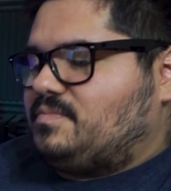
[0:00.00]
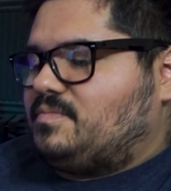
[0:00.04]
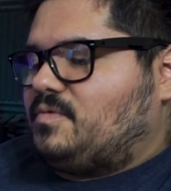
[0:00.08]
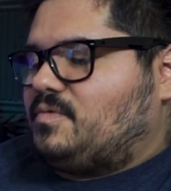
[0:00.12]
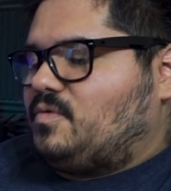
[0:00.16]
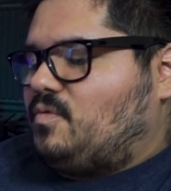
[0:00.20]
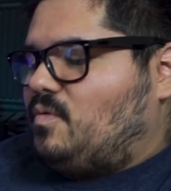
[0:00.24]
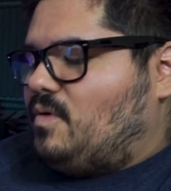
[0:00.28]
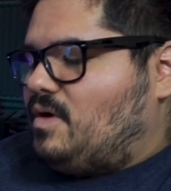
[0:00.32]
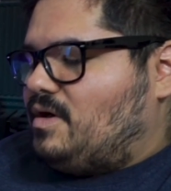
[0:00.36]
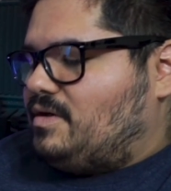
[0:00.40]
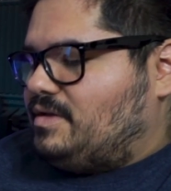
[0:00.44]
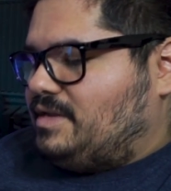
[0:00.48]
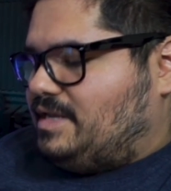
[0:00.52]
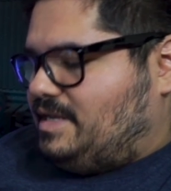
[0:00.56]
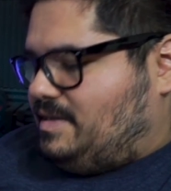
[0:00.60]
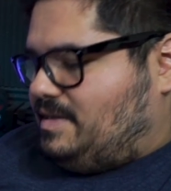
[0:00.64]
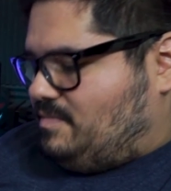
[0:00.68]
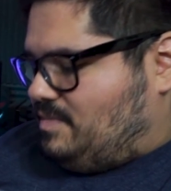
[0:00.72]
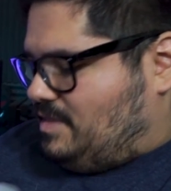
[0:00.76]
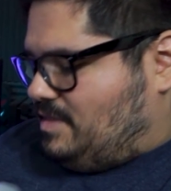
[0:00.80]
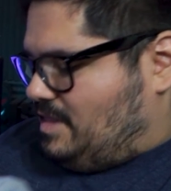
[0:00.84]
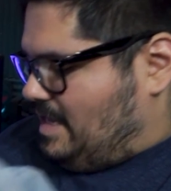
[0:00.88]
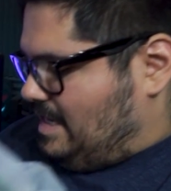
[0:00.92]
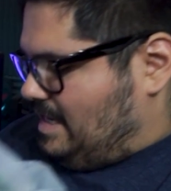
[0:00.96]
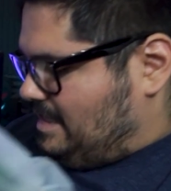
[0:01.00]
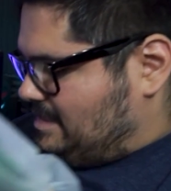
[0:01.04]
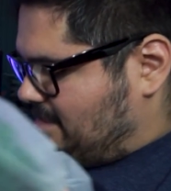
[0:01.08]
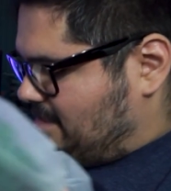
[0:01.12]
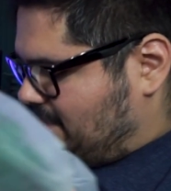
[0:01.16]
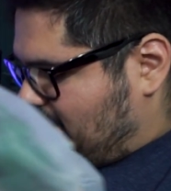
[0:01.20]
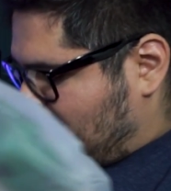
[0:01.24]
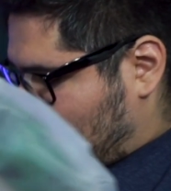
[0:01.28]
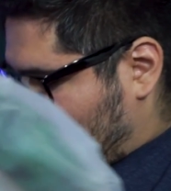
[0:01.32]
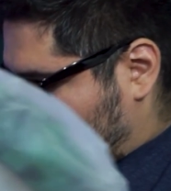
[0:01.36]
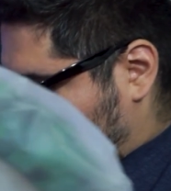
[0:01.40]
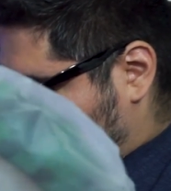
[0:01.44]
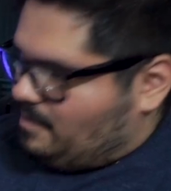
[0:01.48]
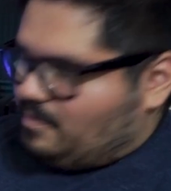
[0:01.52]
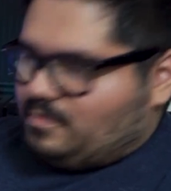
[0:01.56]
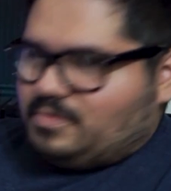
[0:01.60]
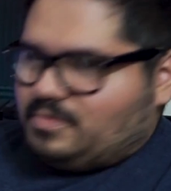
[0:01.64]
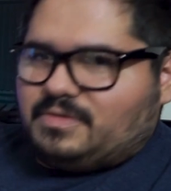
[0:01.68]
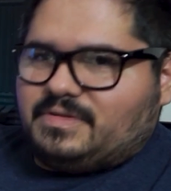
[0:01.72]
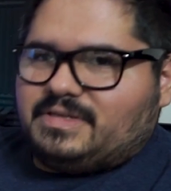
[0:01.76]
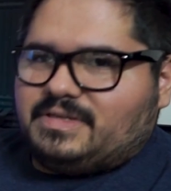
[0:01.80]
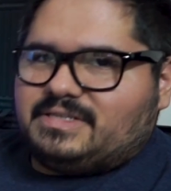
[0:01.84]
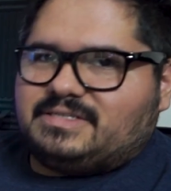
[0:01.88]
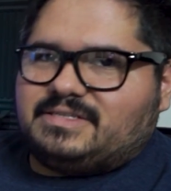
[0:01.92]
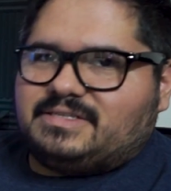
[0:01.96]
quality plastic.
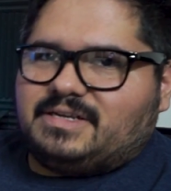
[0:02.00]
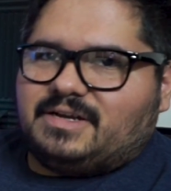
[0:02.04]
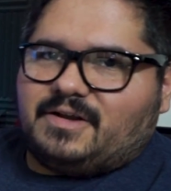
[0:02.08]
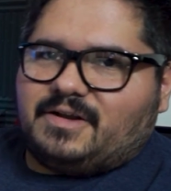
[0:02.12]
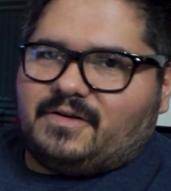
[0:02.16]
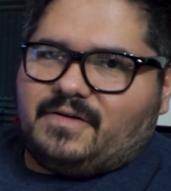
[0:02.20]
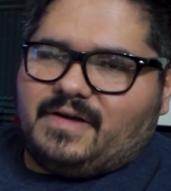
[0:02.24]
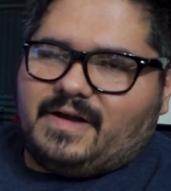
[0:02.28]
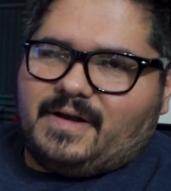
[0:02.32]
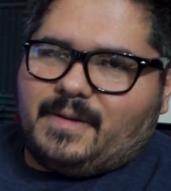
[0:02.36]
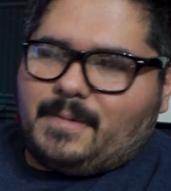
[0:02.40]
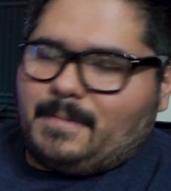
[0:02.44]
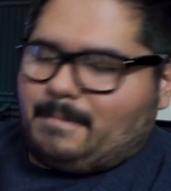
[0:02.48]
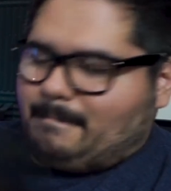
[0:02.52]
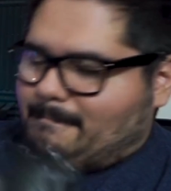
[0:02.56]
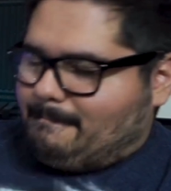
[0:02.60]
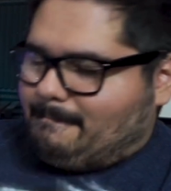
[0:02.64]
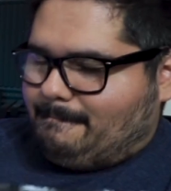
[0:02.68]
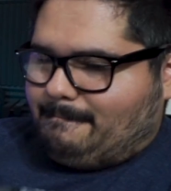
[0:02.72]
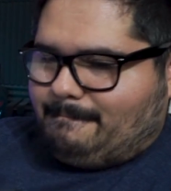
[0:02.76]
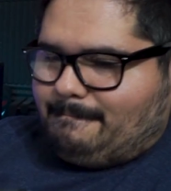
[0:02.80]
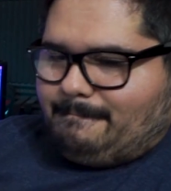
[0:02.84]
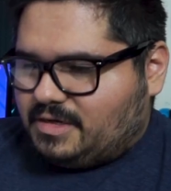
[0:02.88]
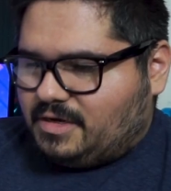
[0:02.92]
Pull this sucker out.